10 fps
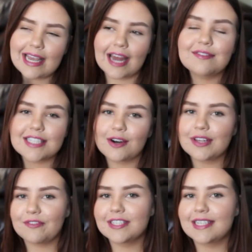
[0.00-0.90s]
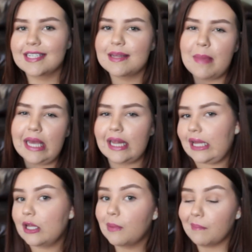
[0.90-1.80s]
kind of subtle differences that make it like
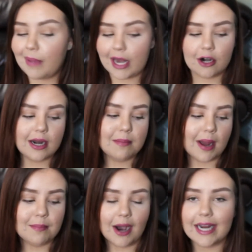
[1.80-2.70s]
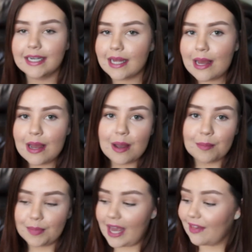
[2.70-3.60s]
a little bit better in my mind.
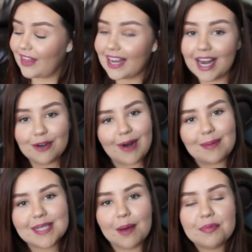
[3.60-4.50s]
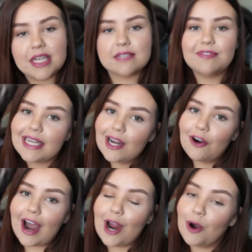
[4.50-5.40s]
But yeah, that kind of wraps up this
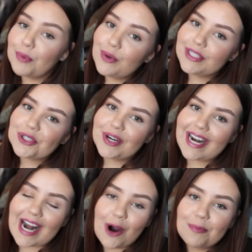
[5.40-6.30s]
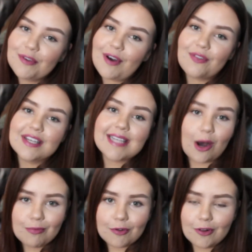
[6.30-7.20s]
video. I hope you enjoyed and I hope you found this
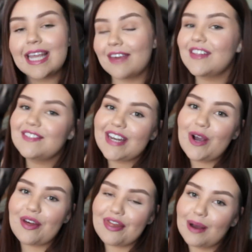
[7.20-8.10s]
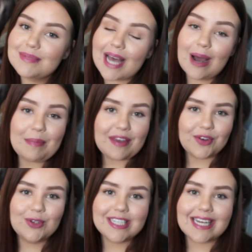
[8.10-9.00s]
helpful. Give this video a thumbs up if
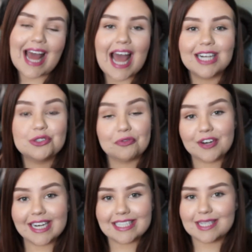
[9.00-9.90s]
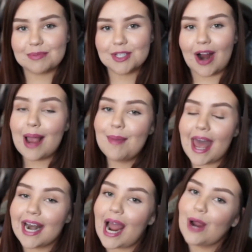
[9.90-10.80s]
you did and don't forget to subscribe
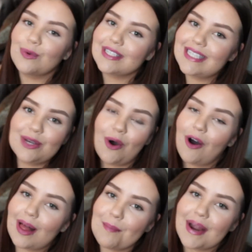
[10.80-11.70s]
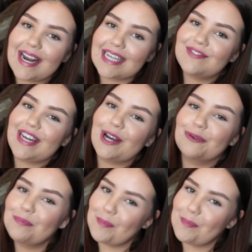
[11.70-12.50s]
and I will see you all in my next video.